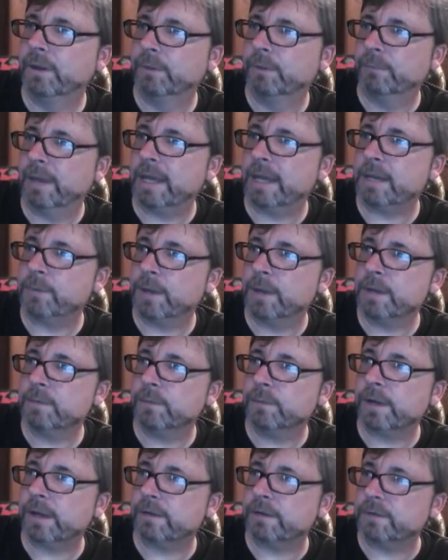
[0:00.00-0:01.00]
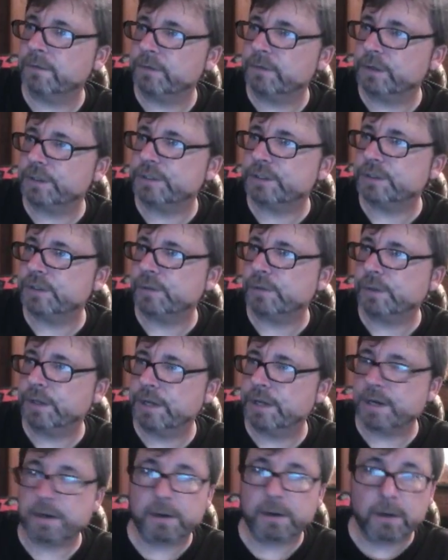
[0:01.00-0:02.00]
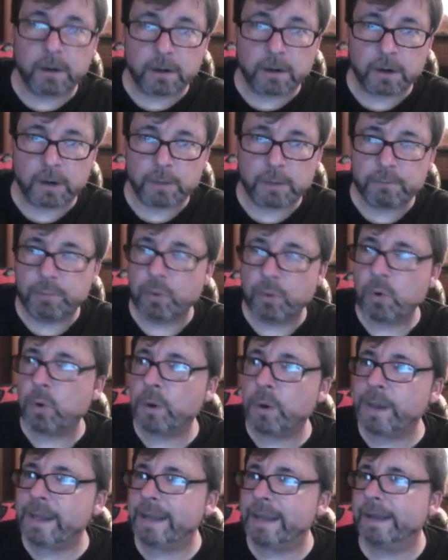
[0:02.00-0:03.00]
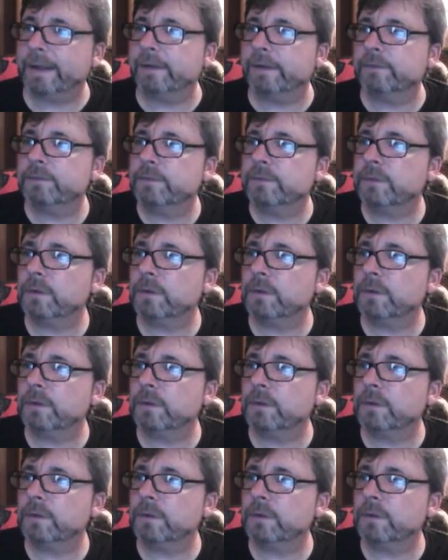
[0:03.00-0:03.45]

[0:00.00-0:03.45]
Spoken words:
Anyway, Riv, if you're still here, oh boy, have